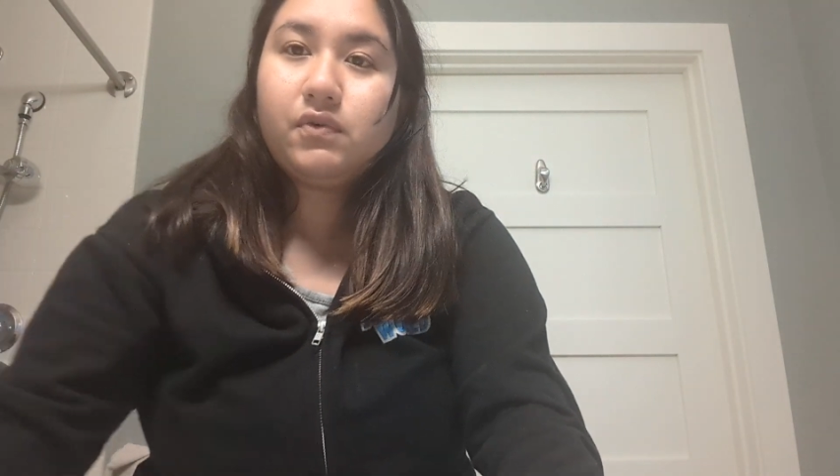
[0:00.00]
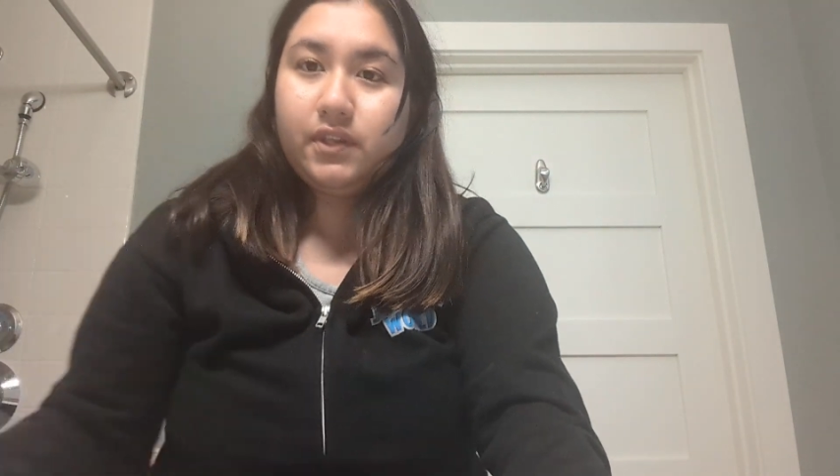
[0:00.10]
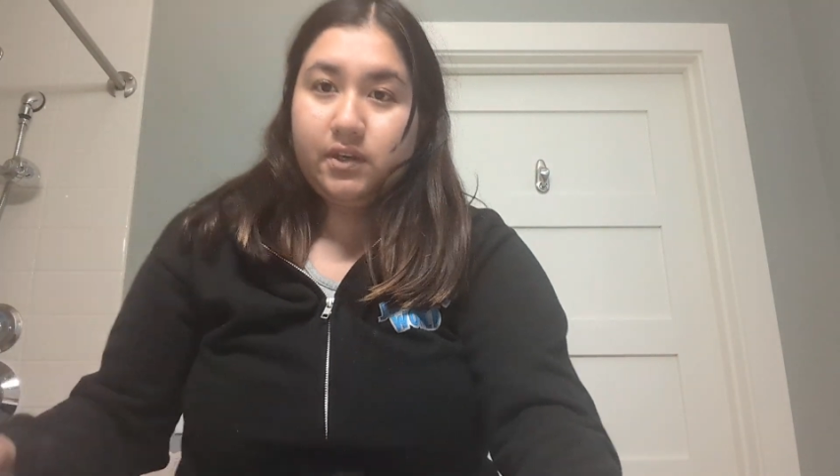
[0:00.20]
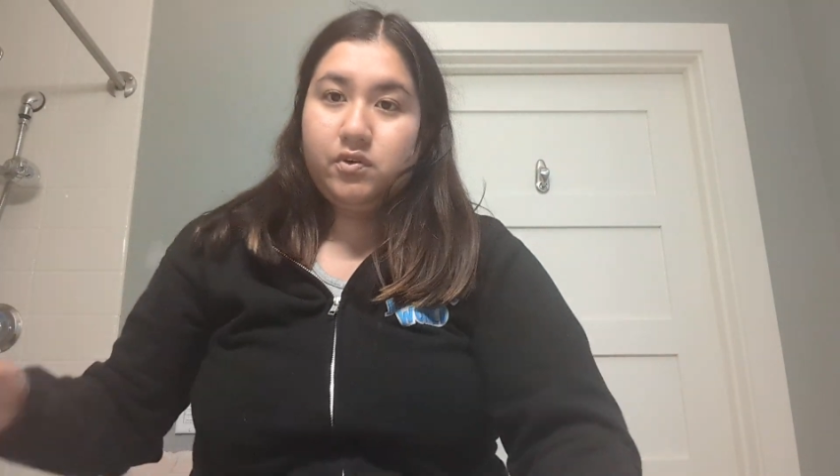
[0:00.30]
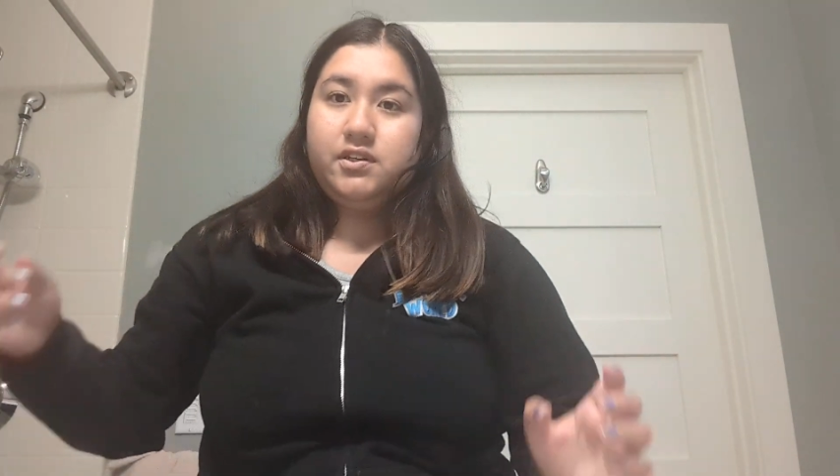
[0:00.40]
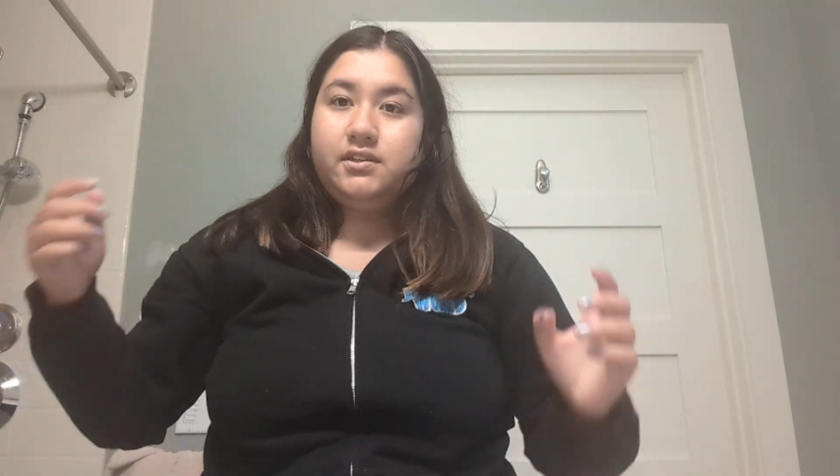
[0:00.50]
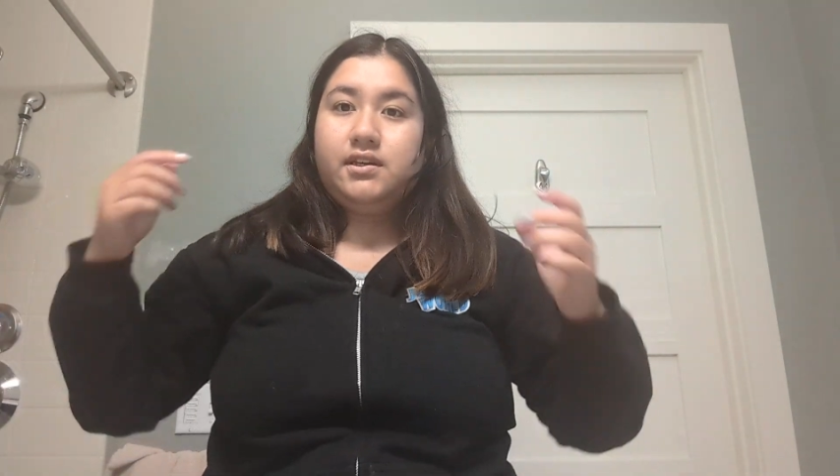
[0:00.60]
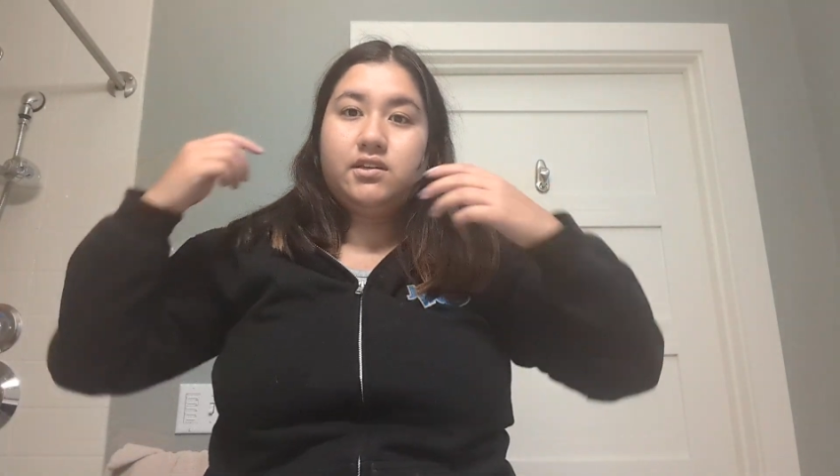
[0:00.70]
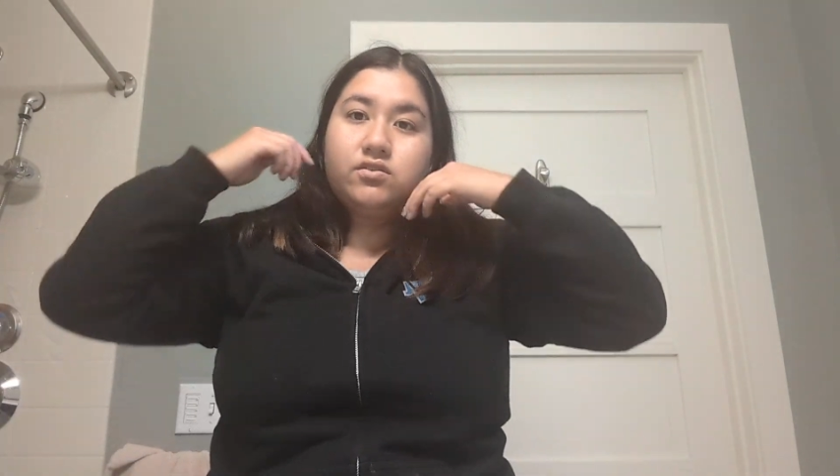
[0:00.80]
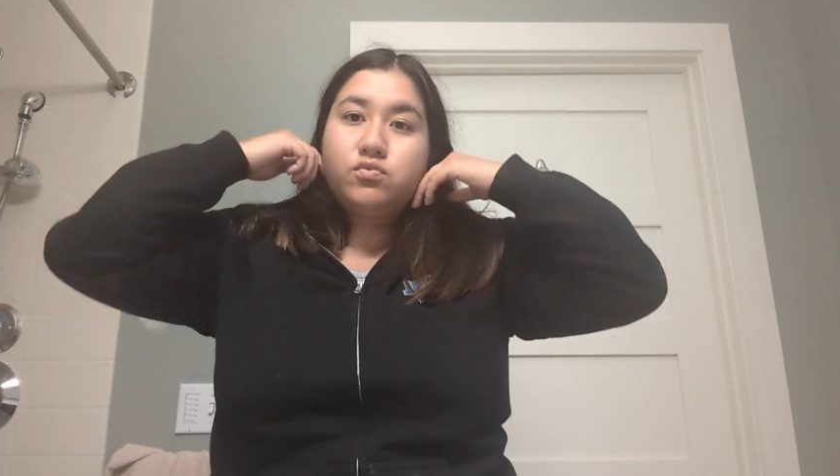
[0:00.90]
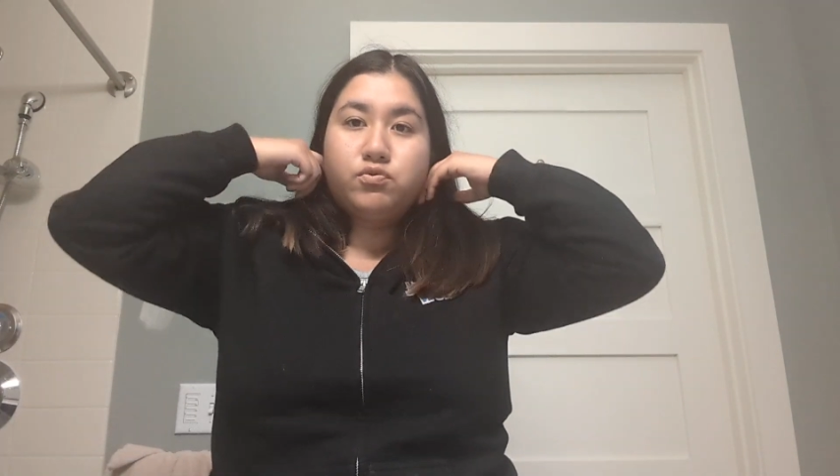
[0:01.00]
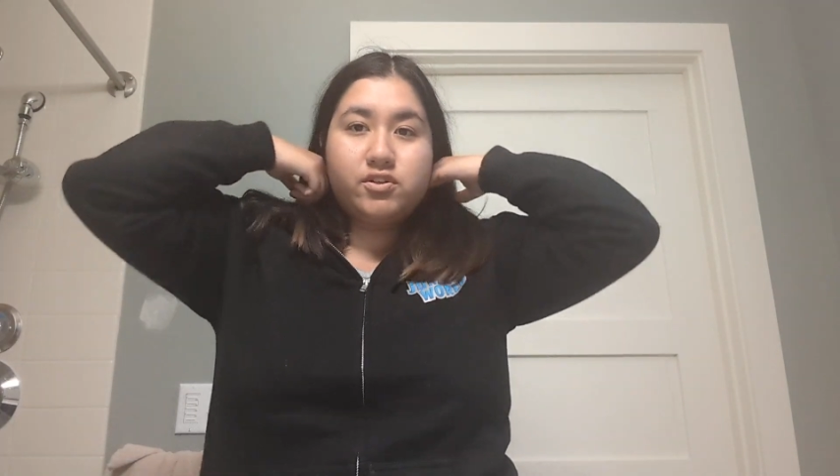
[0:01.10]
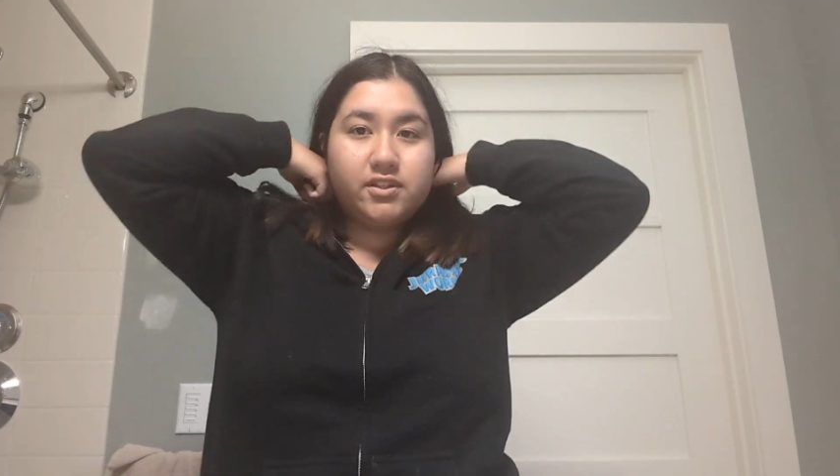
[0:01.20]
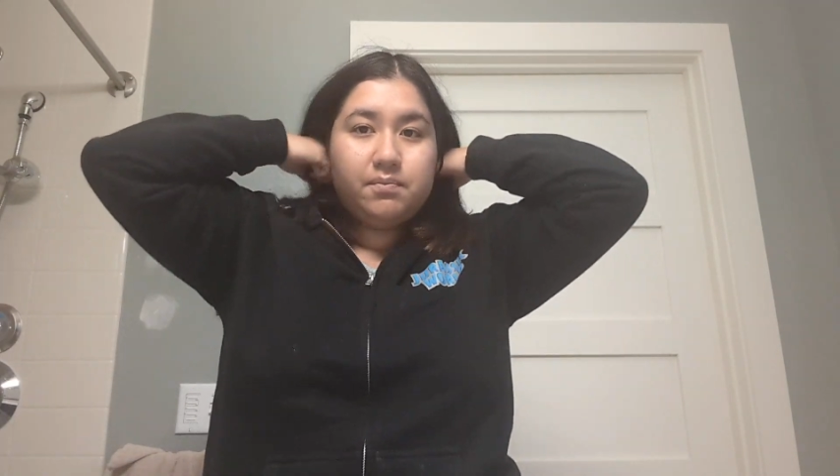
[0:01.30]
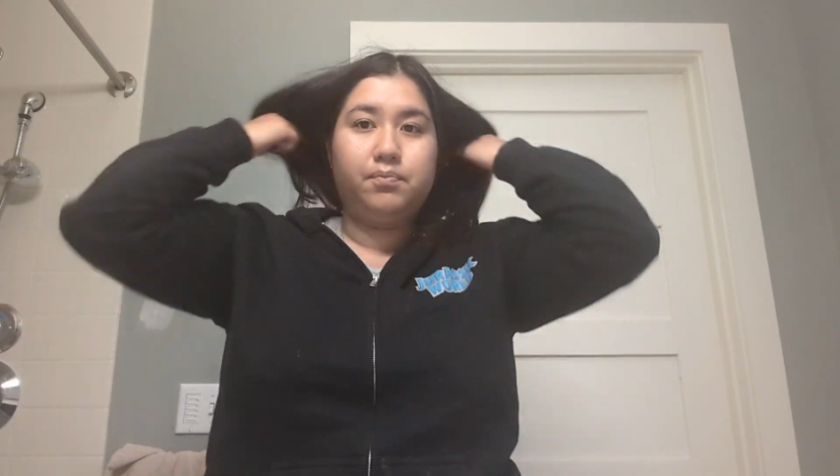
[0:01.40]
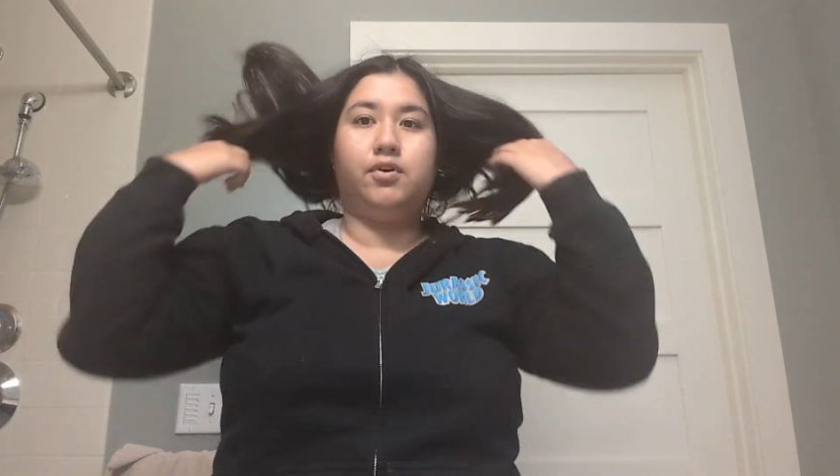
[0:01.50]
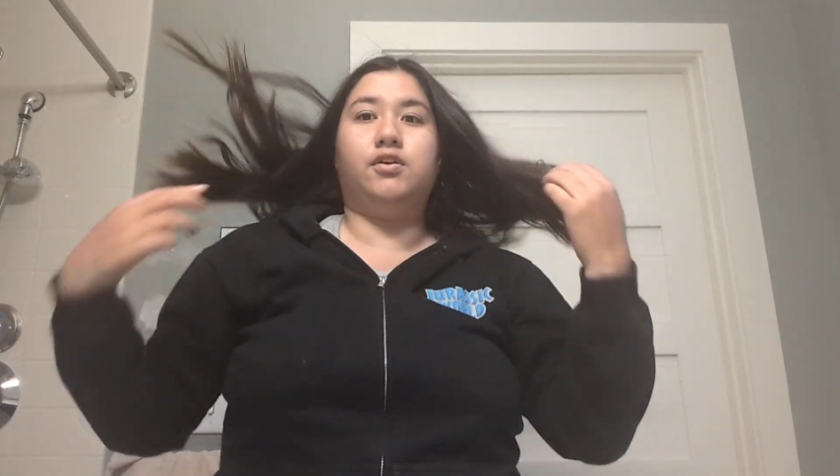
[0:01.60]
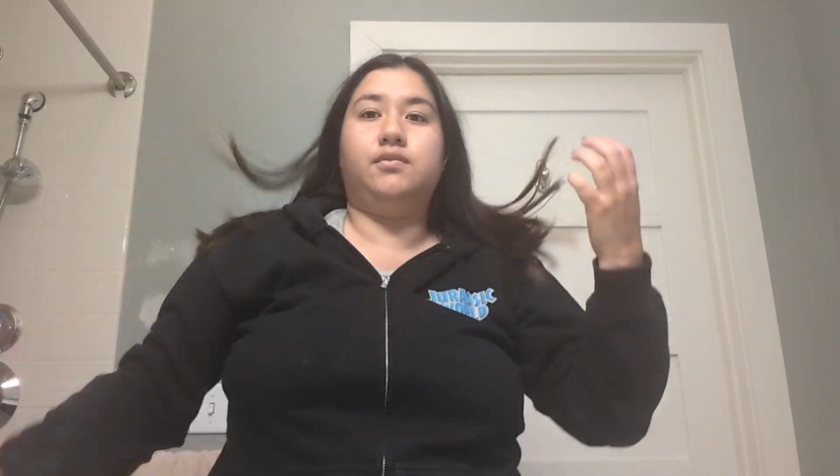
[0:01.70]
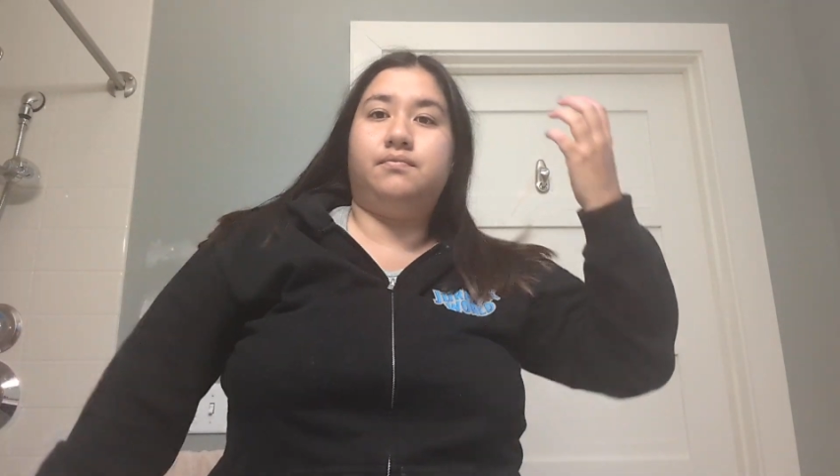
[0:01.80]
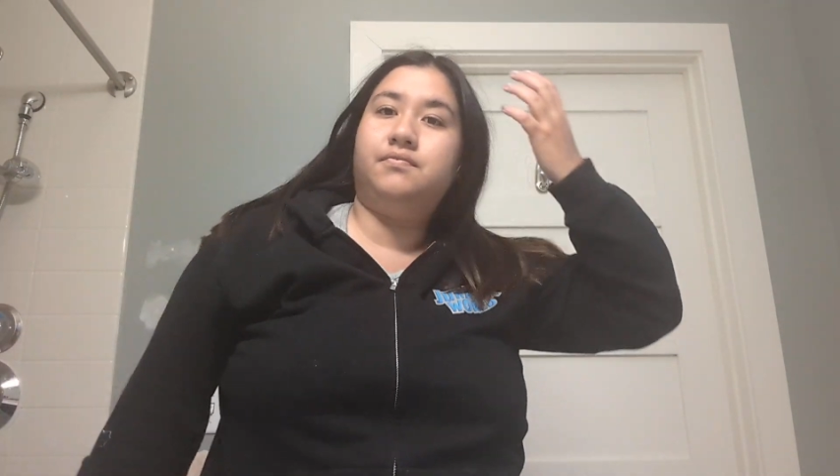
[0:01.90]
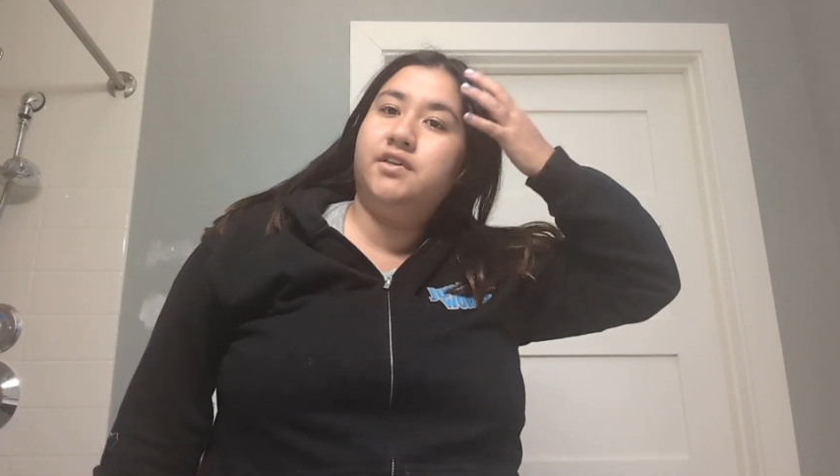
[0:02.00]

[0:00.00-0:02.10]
Well, that was just like a super simple